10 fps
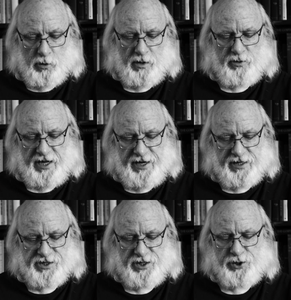quote, in
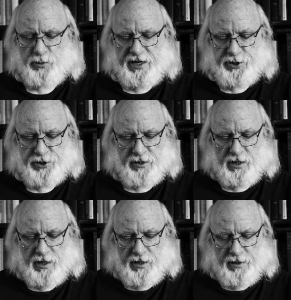a situation
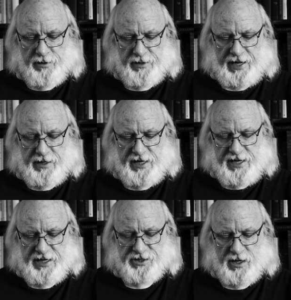that
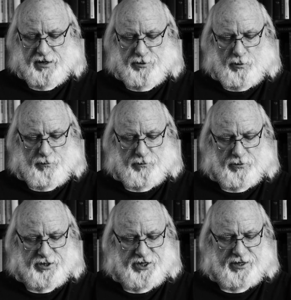he has not known
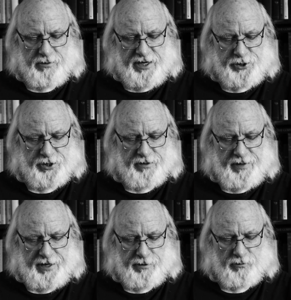for a generation,
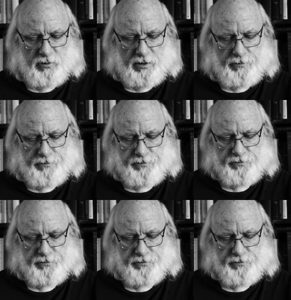end of quote.